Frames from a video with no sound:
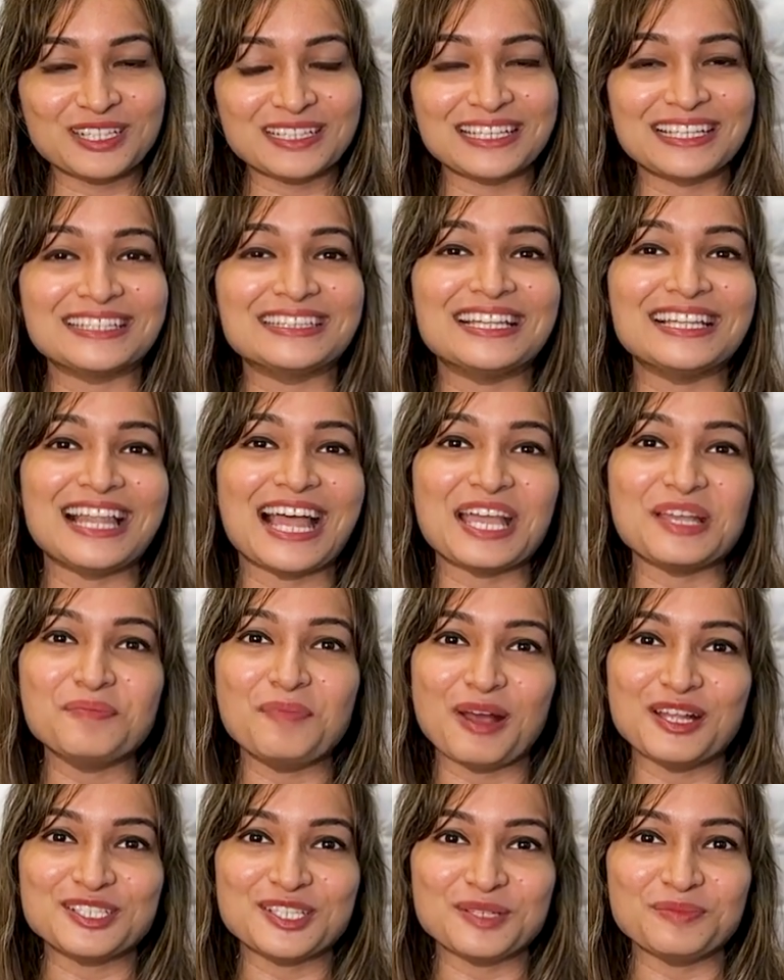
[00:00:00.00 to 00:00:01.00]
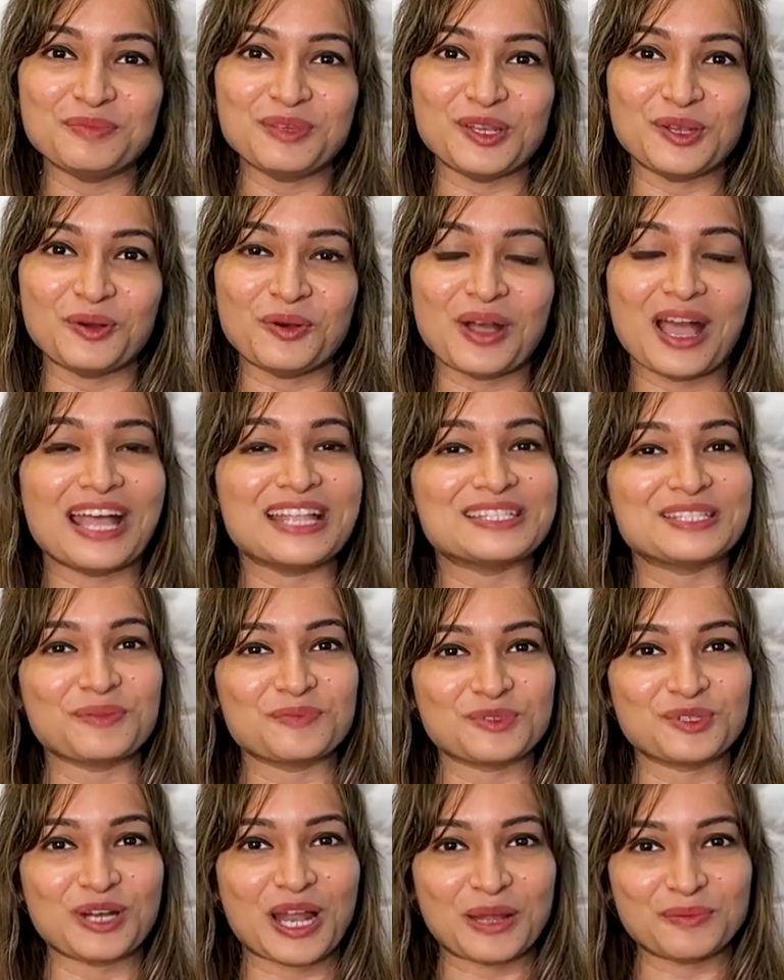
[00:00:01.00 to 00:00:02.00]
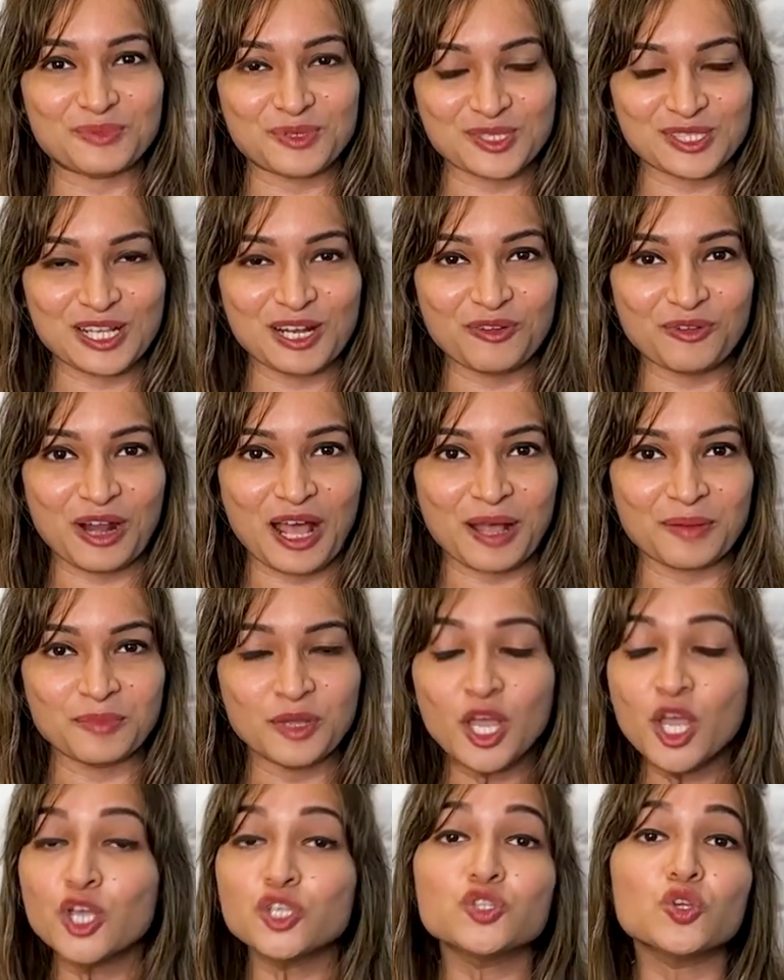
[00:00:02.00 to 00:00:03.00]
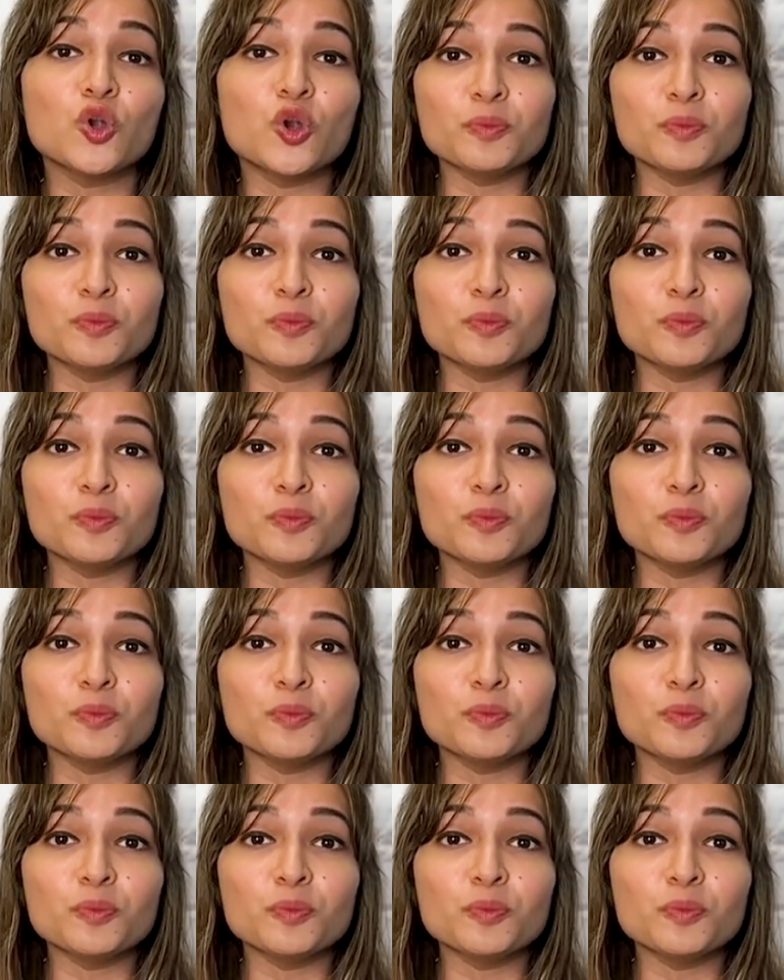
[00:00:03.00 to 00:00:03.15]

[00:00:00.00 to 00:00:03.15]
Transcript: click the like button below and subscribe to SellerApp so